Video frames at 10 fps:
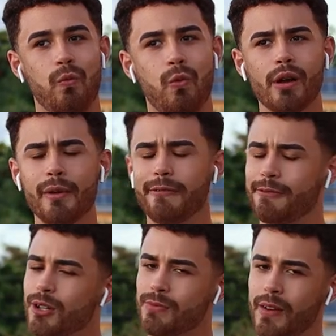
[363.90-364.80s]
one of my
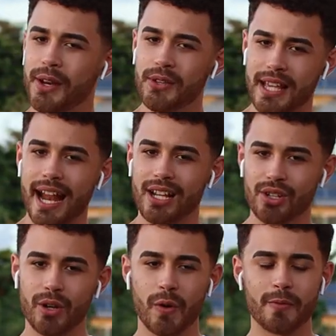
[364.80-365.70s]
first videos that
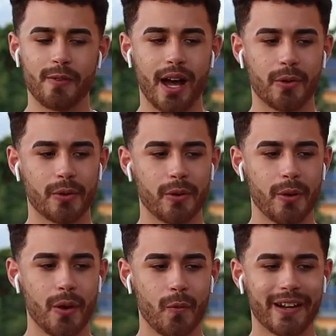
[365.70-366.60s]
actually went viral
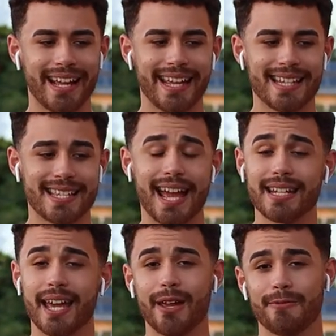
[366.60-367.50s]
when I hit
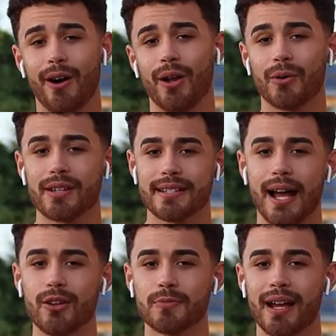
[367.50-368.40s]
10K followers.
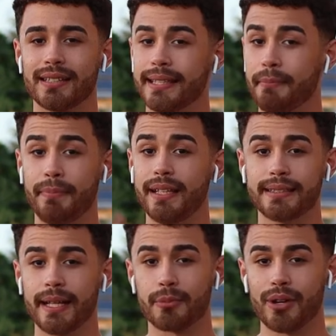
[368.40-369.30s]
That was my big
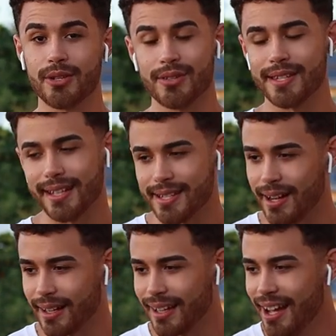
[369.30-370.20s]
celebration
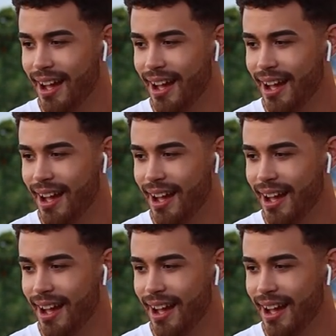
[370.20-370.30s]
TikTok.